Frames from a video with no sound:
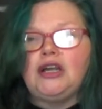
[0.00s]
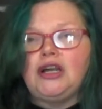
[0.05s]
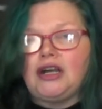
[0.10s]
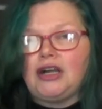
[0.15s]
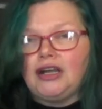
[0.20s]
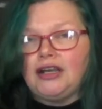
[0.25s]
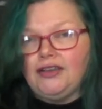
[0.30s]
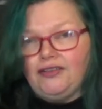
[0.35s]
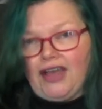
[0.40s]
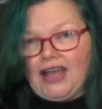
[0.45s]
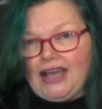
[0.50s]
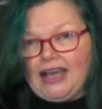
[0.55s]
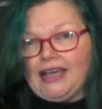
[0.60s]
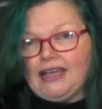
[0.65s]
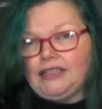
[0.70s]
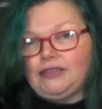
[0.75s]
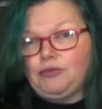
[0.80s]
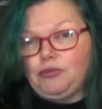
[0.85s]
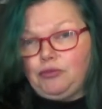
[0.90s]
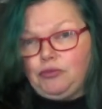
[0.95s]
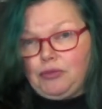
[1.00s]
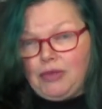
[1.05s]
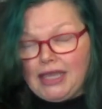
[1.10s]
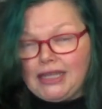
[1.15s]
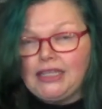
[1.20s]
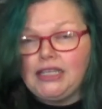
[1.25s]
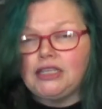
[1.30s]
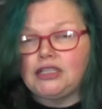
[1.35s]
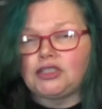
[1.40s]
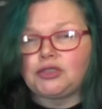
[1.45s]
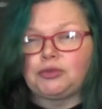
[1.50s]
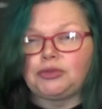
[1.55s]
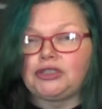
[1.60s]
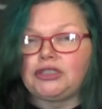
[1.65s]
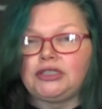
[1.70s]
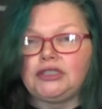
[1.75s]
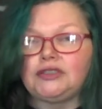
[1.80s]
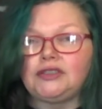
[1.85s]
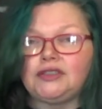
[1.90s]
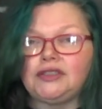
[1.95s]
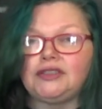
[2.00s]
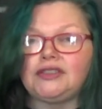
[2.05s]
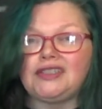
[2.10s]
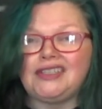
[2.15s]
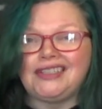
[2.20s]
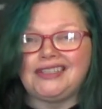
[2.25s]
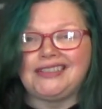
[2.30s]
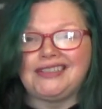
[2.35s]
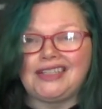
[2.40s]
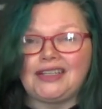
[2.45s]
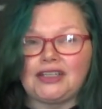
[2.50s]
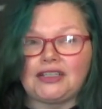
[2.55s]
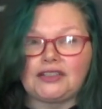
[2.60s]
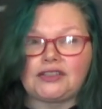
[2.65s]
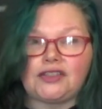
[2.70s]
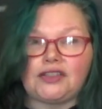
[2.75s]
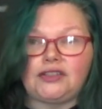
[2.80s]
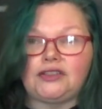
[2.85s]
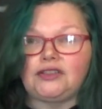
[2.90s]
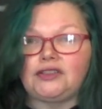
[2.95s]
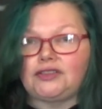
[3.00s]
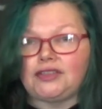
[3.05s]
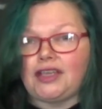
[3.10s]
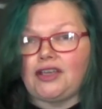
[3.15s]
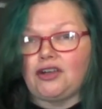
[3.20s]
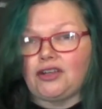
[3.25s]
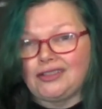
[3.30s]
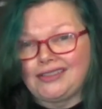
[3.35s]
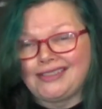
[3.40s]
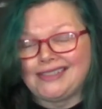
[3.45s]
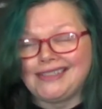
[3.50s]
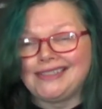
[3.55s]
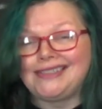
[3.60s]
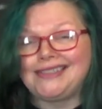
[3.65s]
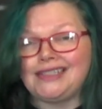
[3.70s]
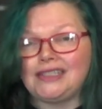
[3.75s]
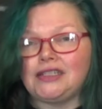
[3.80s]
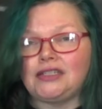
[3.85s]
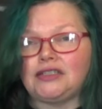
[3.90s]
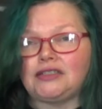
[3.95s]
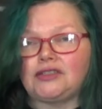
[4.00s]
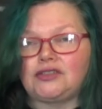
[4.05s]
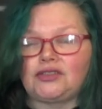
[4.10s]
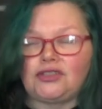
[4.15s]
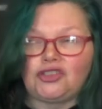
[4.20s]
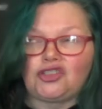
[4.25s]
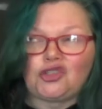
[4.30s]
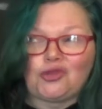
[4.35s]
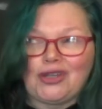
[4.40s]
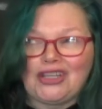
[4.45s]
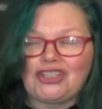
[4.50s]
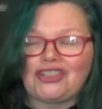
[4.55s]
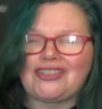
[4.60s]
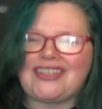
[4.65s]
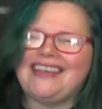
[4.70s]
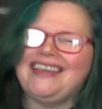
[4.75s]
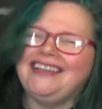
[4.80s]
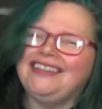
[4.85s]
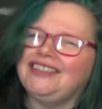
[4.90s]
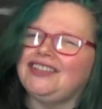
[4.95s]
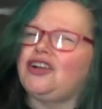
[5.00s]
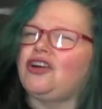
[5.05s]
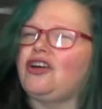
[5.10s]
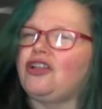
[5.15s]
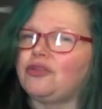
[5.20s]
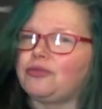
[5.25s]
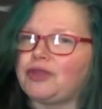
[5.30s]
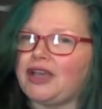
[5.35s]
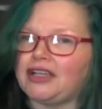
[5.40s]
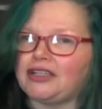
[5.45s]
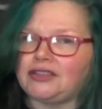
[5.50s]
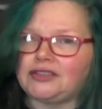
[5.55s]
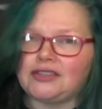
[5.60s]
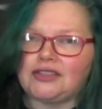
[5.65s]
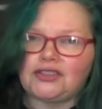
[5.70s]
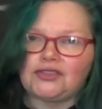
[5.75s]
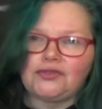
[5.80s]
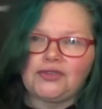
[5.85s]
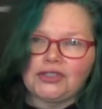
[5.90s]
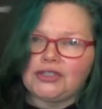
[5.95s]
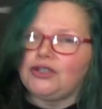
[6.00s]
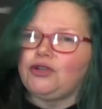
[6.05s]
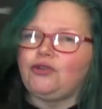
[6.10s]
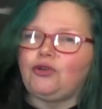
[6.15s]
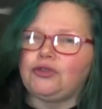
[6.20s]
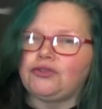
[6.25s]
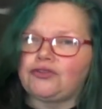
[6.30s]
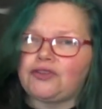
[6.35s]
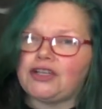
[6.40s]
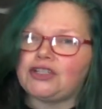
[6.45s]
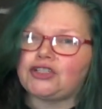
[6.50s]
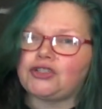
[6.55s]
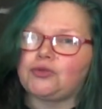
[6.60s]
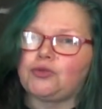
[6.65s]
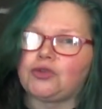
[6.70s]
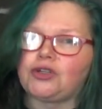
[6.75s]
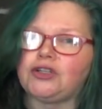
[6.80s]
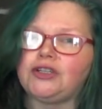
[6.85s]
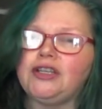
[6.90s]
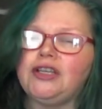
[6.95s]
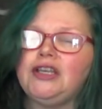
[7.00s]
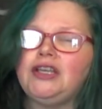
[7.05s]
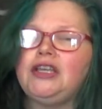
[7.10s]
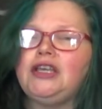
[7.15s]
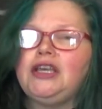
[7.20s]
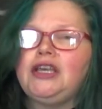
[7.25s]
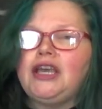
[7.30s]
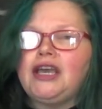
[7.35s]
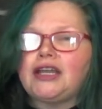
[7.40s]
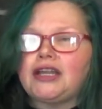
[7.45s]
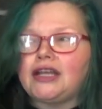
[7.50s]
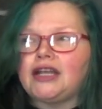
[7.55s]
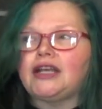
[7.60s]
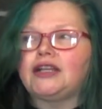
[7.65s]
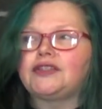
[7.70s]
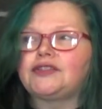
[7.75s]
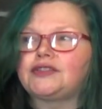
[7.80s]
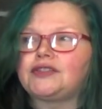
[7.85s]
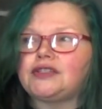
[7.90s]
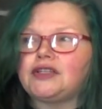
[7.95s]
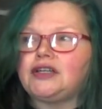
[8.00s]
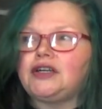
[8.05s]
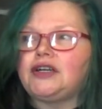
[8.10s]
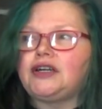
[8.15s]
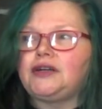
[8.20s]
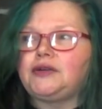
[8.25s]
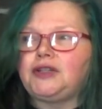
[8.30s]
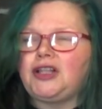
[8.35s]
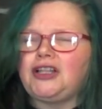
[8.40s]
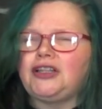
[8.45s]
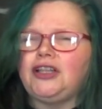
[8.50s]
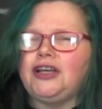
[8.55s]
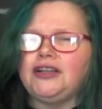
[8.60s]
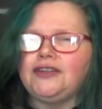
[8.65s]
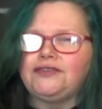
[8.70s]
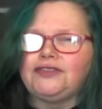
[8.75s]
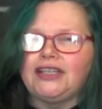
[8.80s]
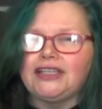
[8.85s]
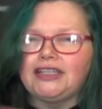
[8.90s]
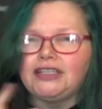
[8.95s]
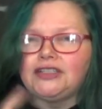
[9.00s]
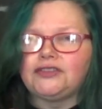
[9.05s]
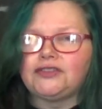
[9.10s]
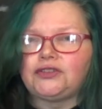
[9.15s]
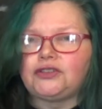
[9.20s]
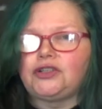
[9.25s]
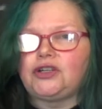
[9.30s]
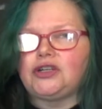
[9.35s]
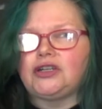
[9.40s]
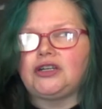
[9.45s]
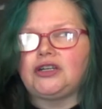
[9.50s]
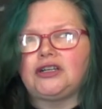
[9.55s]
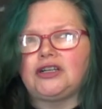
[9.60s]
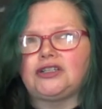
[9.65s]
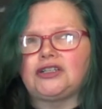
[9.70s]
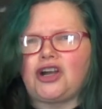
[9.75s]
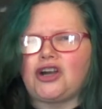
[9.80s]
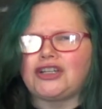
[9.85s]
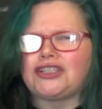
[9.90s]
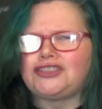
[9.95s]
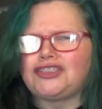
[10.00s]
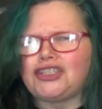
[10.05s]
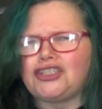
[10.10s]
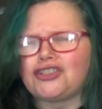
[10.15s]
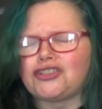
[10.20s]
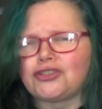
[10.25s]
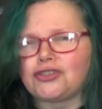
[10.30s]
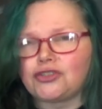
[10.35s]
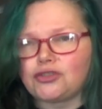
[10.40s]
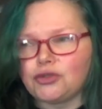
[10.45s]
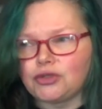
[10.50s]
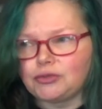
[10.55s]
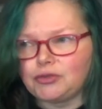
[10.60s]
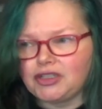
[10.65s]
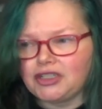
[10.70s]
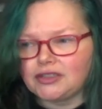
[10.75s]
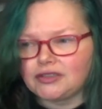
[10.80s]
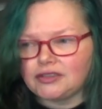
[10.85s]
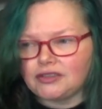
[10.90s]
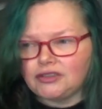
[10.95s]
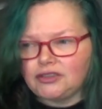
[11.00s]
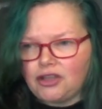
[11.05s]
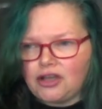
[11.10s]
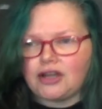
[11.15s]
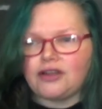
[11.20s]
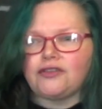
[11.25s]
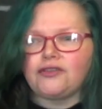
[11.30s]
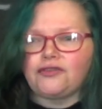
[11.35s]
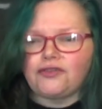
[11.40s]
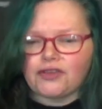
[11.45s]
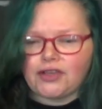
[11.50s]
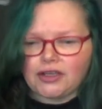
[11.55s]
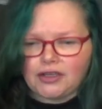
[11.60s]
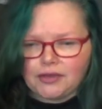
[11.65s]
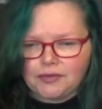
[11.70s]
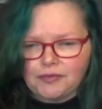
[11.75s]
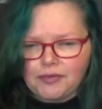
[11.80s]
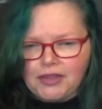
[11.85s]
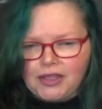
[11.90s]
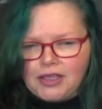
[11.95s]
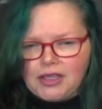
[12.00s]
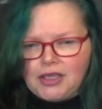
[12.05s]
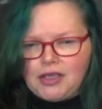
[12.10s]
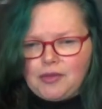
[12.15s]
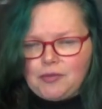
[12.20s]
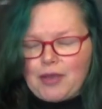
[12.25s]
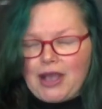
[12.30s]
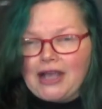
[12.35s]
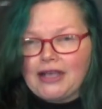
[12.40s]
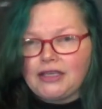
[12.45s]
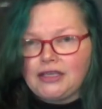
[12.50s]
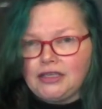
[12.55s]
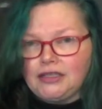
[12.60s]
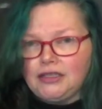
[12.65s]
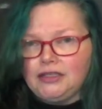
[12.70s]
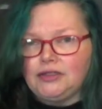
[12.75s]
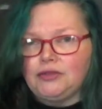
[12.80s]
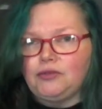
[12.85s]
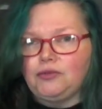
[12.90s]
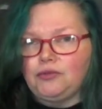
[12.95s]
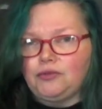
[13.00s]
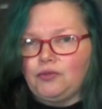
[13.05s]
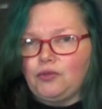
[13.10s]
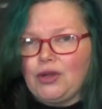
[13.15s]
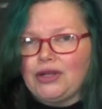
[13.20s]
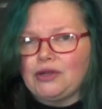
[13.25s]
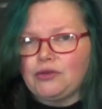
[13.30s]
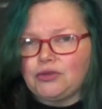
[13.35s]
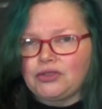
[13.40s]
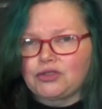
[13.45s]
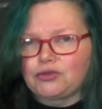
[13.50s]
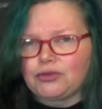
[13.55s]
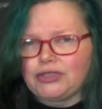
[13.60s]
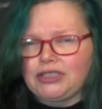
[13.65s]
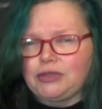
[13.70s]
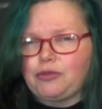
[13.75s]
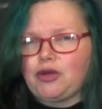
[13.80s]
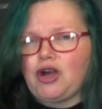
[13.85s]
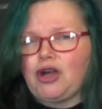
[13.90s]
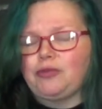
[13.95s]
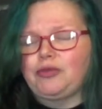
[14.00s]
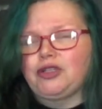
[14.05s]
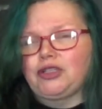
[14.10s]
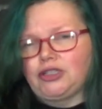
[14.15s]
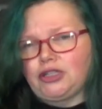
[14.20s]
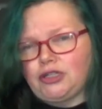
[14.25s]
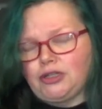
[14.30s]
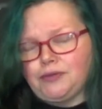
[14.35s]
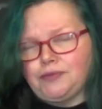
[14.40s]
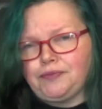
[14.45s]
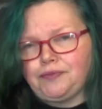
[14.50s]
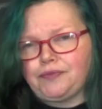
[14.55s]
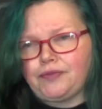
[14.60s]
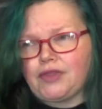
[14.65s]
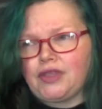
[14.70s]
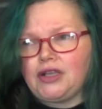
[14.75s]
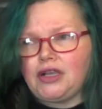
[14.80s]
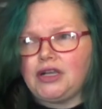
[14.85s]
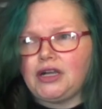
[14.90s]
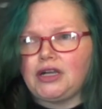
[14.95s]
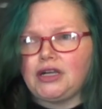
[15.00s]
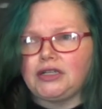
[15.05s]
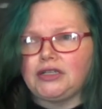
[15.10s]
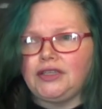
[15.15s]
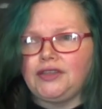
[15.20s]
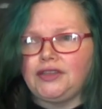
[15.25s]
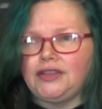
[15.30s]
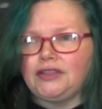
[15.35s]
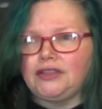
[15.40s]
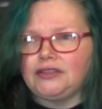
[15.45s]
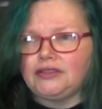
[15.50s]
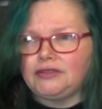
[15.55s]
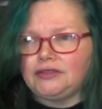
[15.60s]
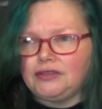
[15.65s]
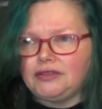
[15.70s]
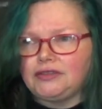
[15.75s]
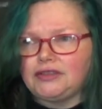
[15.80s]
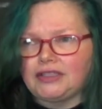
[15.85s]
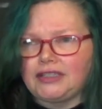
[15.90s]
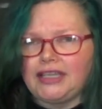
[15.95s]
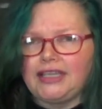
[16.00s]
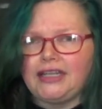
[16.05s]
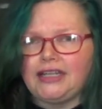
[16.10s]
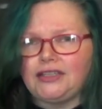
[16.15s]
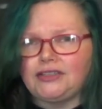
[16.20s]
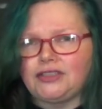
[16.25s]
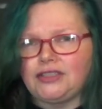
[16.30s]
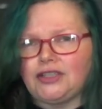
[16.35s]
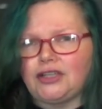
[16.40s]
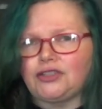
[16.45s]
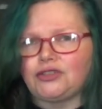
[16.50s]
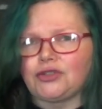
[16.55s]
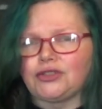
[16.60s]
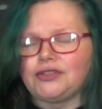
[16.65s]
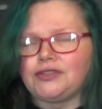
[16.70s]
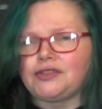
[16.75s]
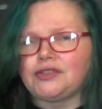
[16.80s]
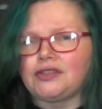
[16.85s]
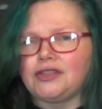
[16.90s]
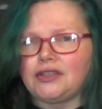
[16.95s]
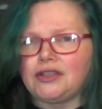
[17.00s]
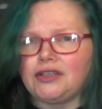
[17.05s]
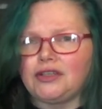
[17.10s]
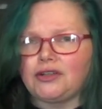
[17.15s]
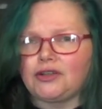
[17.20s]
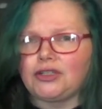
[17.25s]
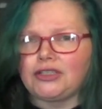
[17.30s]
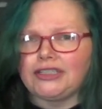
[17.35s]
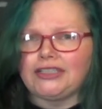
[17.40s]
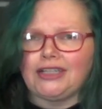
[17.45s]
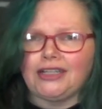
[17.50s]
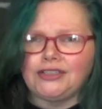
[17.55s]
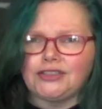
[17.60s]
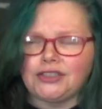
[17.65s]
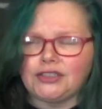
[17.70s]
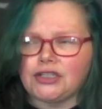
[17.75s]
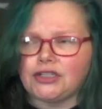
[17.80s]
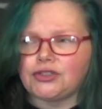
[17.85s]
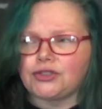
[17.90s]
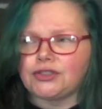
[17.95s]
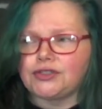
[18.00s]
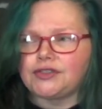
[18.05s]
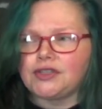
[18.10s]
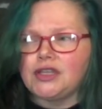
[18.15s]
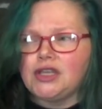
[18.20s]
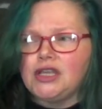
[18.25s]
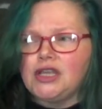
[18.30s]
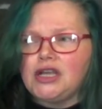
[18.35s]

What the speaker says: I've had many experiences in seances, situations. I hate to call them that because that's a very old-fashioned word, and it has a lot of negative connotations to it, because a lot of, back in when it was really popular, in the late 1800s and the early 1900s,